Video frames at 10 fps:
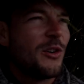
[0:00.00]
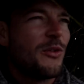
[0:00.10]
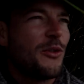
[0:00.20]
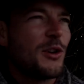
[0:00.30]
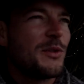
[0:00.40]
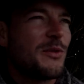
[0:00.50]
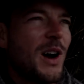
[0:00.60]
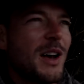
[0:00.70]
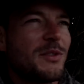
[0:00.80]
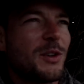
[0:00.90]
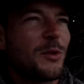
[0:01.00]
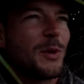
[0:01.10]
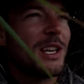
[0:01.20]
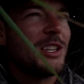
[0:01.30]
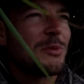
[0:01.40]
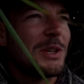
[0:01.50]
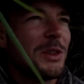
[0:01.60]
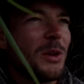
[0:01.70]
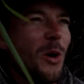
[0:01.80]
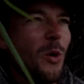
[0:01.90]
35 degrees with
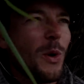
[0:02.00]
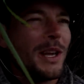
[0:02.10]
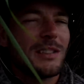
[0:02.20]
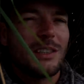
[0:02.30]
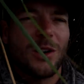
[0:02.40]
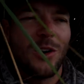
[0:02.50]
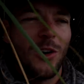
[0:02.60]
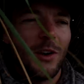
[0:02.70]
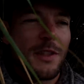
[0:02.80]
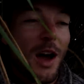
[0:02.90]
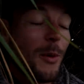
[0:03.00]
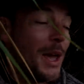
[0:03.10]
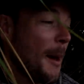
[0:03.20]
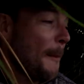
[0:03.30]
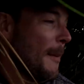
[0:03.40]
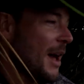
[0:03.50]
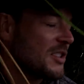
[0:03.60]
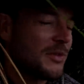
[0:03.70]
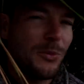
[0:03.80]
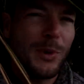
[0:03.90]
no wind at all, and now we have
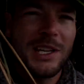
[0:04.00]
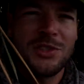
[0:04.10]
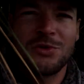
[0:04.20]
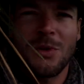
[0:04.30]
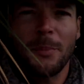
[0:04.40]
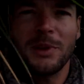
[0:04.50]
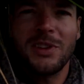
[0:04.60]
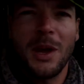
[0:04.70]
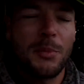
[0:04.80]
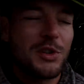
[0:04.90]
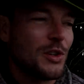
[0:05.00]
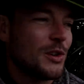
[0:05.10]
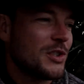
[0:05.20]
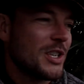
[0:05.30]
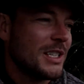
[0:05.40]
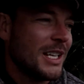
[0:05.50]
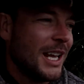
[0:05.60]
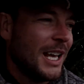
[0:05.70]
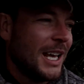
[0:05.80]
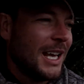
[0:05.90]
massive winds, dropping temperatures, and
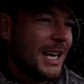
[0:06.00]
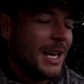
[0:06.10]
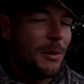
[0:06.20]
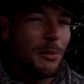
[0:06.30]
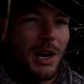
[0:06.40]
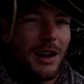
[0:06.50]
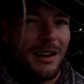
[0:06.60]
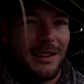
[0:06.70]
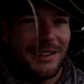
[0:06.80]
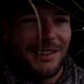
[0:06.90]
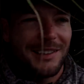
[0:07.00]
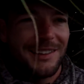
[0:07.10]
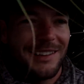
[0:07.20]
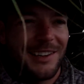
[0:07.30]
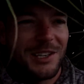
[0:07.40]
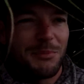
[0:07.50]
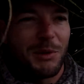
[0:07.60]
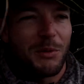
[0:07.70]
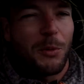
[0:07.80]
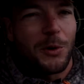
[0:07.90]
but we got a big
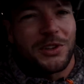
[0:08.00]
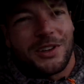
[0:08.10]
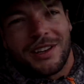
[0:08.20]
reward.